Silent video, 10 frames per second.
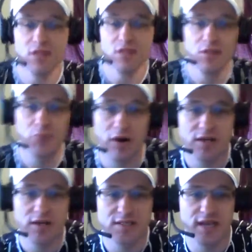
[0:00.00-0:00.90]
The bargain
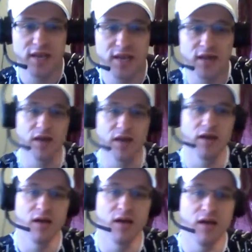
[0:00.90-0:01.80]
at second,
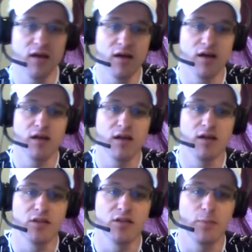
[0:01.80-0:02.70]
DJ
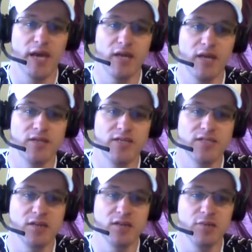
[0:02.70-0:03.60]

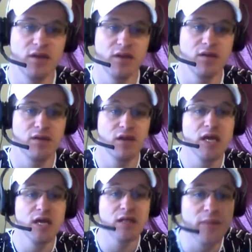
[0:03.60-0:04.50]
LeMahieu.
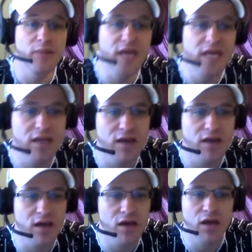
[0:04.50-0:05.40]
LeMahieu
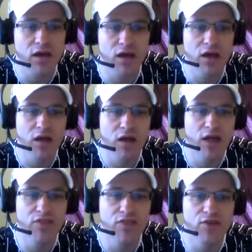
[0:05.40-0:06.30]
at
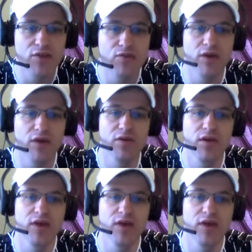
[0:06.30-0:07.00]
3,300,